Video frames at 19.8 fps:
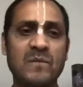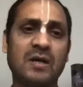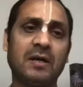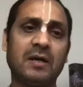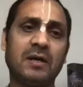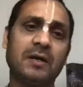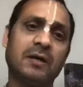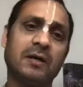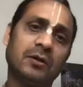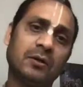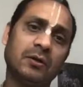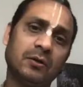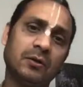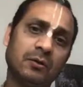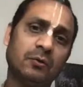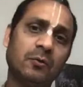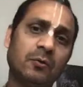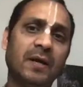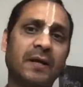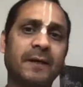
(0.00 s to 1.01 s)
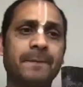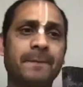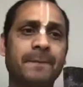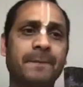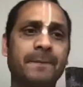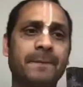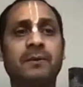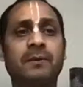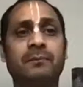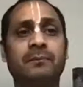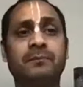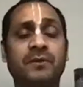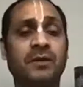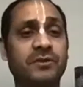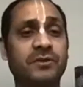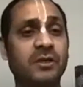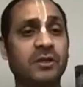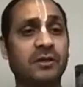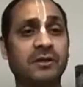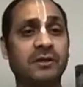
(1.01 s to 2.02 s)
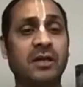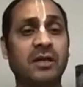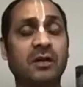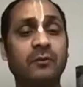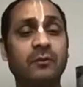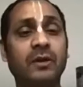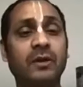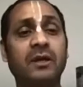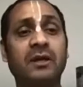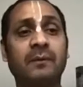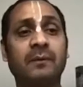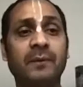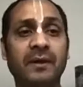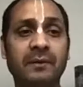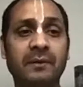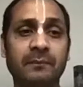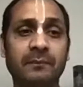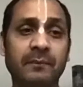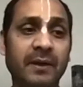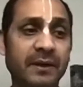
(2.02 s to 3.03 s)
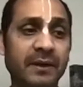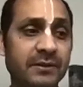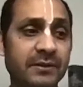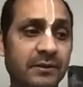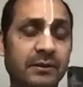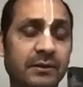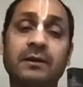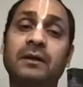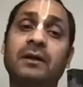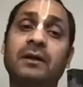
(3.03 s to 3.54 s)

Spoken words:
go back, and Takshak Nag will come and bite